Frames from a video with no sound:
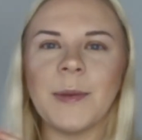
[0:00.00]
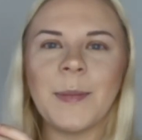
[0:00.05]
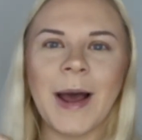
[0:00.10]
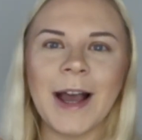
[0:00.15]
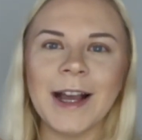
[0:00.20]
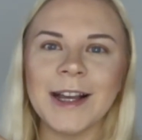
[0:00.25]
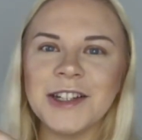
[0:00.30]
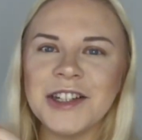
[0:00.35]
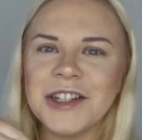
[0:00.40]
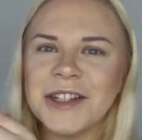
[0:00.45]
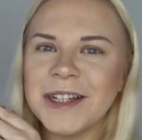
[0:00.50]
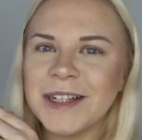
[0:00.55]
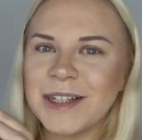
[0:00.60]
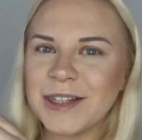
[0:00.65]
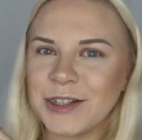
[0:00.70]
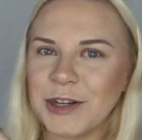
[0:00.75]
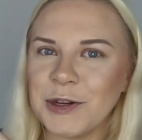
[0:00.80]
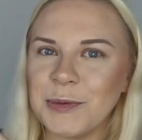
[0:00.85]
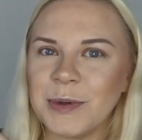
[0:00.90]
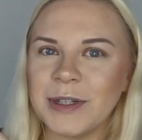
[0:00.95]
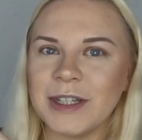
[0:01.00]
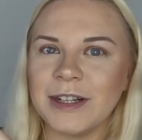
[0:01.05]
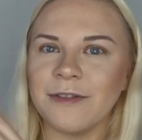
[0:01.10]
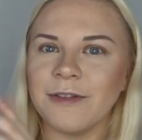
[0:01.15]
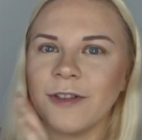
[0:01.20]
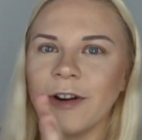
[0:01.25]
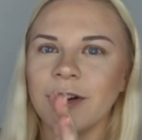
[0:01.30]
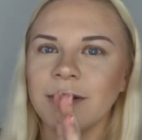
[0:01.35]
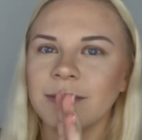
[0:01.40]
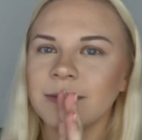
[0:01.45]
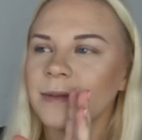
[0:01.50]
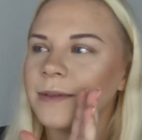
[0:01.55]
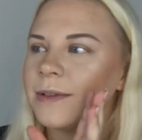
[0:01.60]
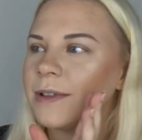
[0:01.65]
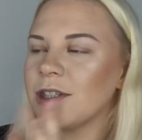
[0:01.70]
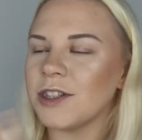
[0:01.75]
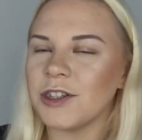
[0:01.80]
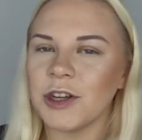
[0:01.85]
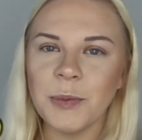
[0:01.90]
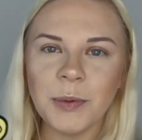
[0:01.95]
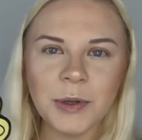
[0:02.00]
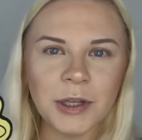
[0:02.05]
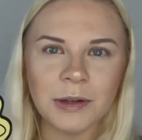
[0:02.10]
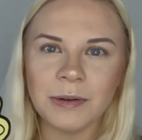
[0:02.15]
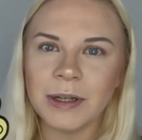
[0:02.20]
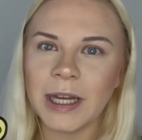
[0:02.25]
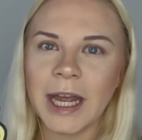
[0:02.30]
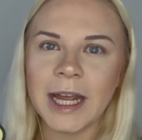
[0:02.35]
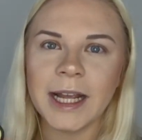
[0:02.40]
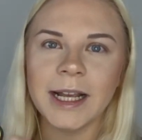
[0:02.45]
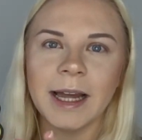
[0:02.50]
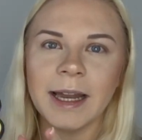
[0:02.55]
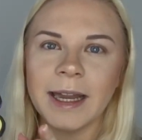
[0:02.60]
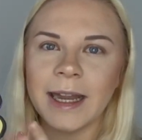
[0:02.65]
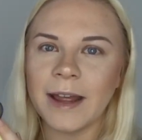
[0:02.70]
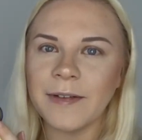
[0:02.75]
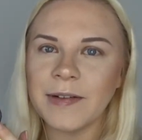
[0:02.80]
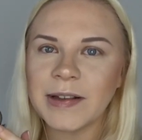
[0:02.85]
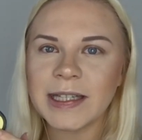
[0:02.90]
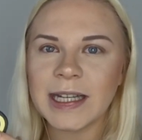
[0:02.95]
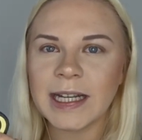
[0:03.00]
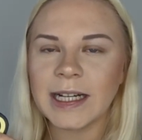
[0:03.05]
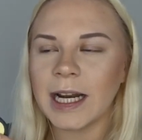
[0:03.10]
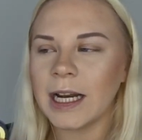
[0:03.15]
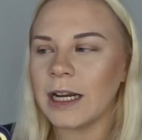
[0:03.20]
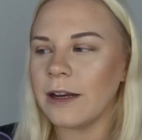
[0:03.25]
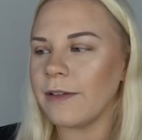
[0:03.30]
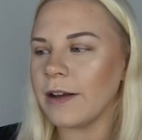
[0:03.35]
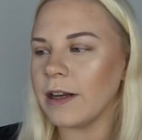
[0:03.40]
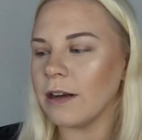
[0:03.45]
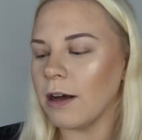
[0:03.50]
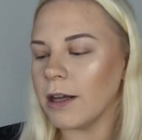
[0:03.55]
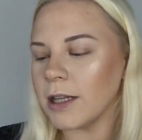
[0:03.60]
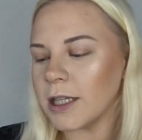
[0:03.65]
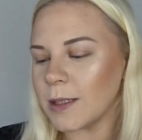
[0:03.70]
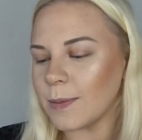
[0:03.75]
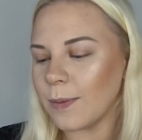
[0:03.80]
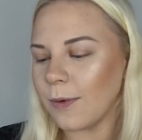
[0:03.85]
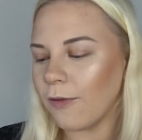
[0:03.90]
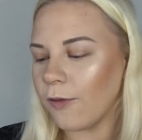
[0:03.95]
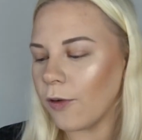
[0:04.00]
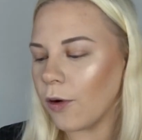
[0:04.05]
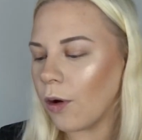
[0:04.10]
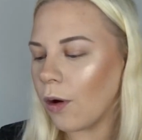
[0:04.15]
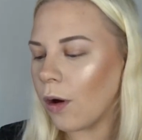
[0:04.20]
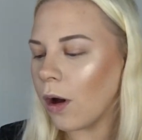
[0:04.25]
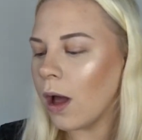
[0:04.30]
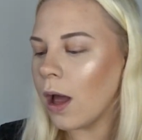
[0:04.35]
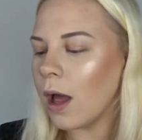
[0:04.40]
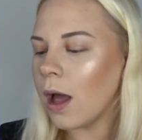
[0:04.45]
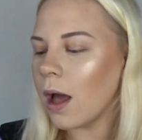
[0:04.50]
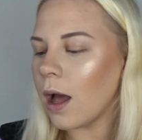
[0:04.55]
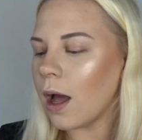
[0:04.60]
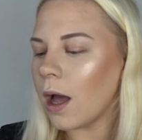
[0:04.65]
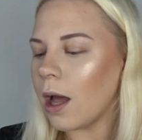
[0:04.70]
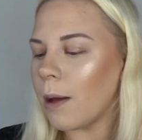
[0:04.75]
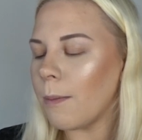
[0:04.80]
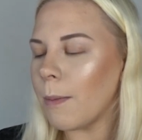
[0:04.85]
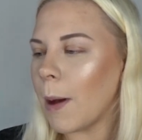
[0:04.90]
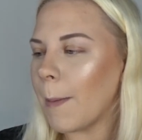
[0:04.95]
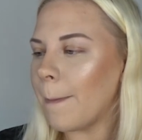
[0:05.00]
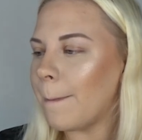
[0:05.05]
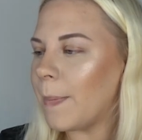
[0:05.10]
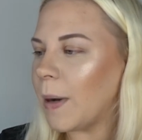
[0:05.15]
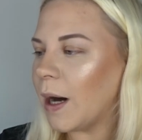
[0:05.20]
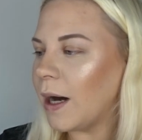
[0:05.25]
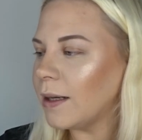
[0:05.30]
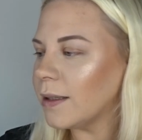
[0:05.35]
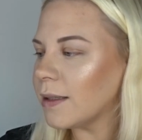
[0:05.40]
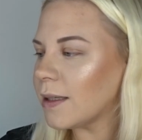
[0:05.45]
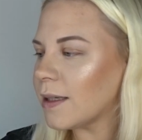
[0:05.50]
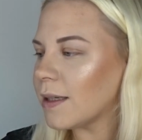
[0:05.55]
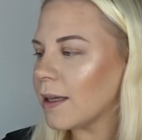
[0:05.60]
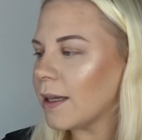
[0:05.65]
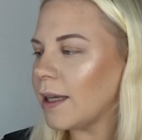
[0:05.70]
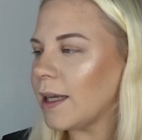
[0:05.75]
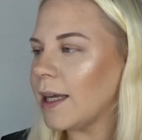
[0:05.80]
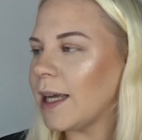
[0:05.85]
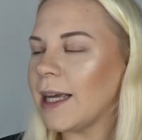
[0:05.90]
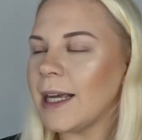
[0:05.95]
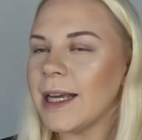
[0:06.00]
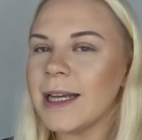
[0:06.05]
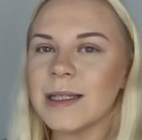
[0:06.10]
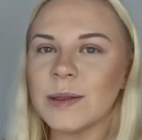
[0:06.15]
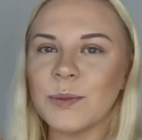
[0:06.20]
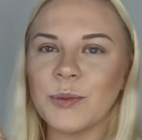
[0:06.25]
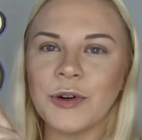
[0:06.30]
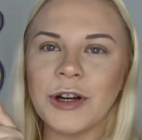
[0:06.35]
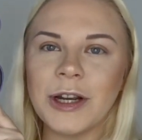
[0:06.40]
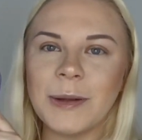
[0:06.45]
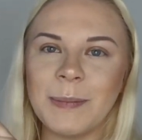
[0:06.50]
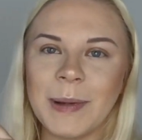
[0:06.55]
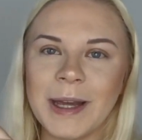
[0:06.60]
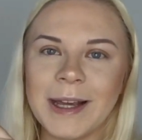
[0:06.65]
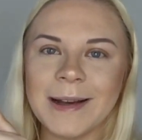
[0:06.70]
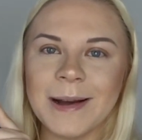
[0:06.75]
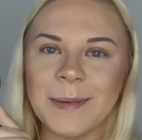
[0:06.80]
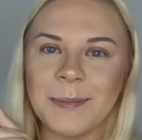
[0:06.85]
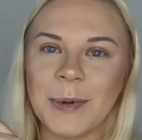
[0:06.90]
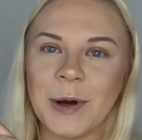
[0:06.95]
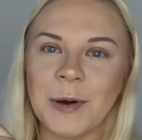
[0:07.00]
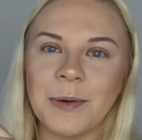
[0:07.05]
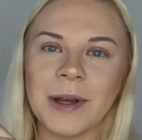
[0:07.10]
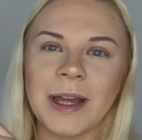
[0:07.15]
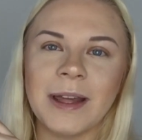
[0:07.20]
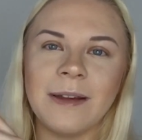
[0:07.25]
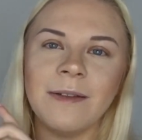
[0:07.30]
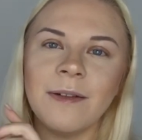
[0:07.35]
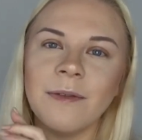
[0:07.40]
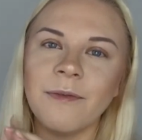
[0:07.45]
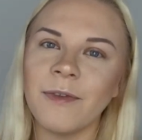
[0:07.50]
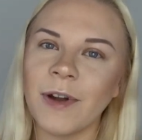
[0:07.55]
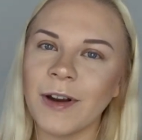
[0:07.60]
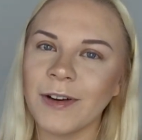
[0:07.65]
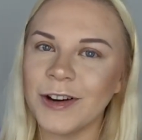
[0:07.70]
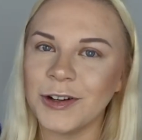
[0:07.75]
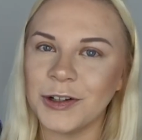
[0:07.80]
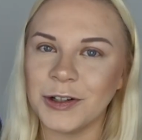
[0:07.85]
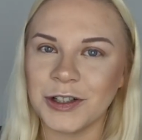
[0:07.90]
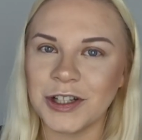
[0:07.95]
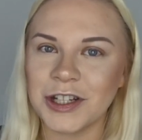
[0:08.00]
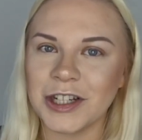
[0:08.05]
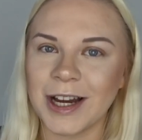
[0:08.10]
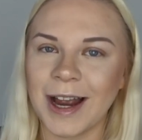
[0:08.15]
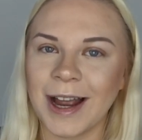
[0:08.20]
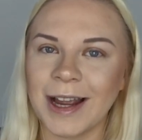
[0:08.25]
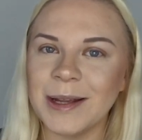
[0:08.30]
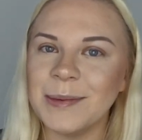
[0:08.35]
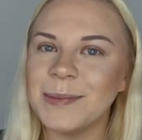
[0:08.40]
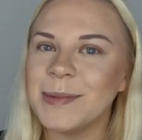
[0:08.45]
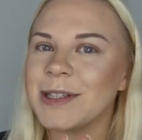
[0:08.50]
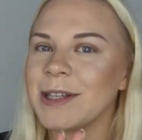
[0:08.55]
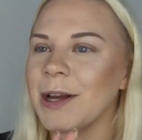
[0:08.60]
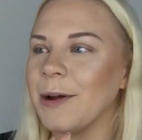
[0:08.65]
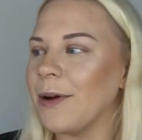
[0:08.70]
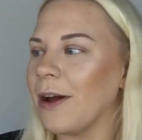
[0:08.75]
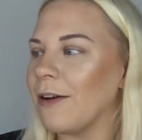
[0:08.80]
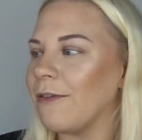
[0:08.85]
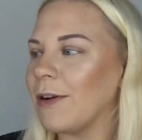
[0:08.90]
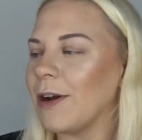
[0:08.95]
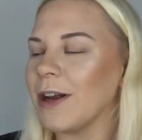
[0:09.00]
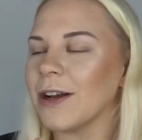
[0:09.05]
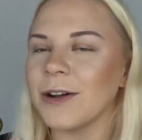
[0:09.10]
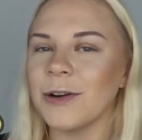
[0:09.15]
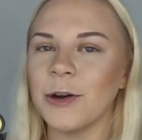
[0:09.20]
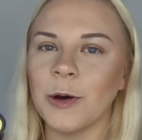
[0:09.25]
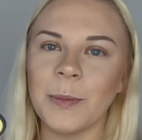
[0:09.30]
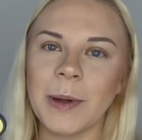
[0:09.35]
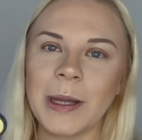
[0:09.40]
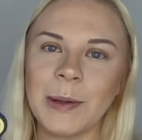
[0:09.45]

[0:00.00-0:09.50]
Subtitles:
the packaging is super different, super unique, never seen anything like this before. But it is pretty big and bulky, very odd shape, so I feel like a lot of